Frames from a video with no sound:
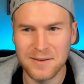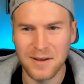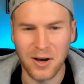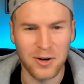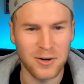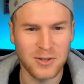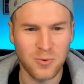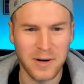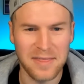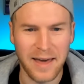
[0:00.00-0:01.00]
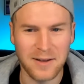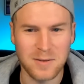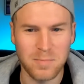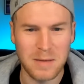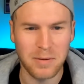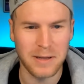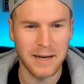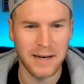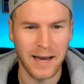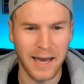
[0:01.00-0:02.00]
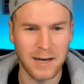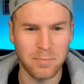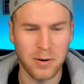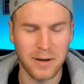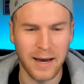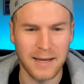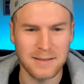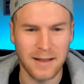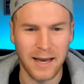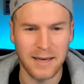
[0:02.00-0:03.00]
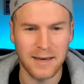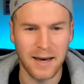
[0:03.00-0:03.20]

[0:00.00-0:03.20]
120,000 people in it, and I had to put guys like